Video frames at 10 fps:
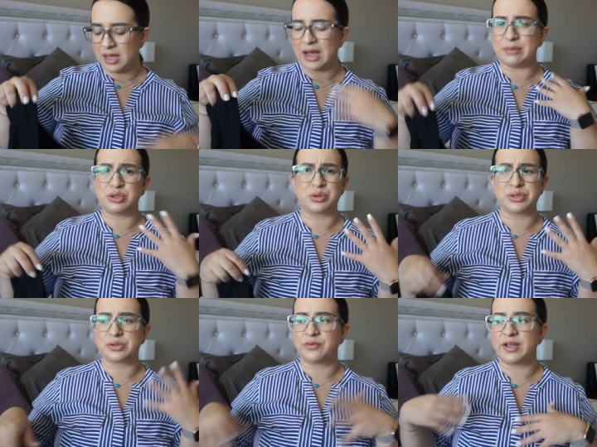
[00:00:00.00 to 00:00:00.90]
I'm short
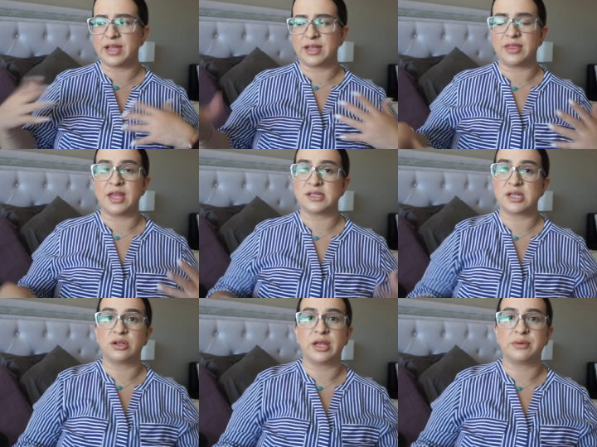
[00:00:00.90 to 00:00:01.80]
so if I get things
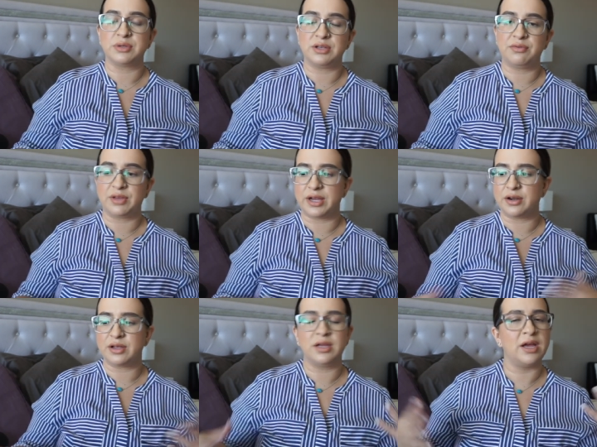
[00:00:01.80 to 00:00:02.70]
that are like really
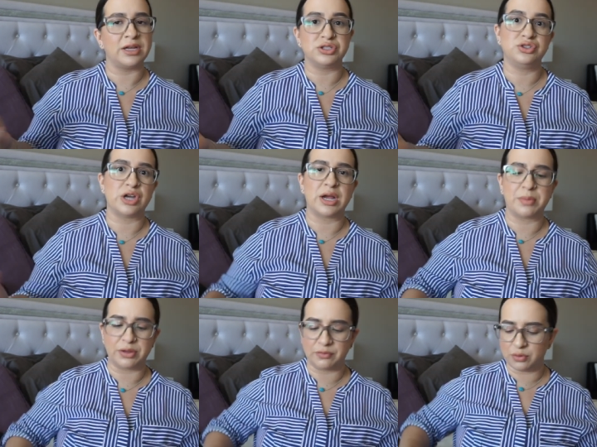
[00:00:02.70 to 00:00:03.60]
flared I just drag them
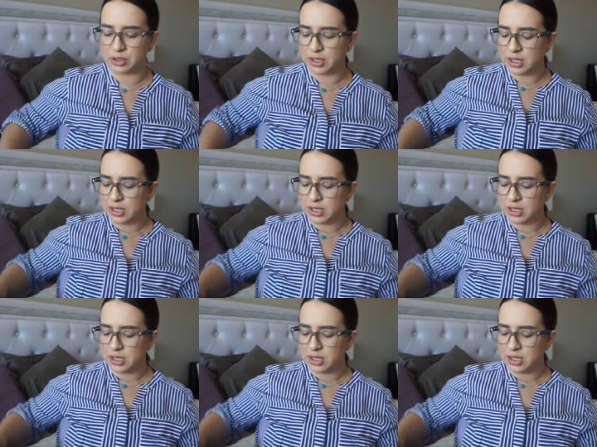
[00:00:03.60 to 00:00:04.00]
on the floor.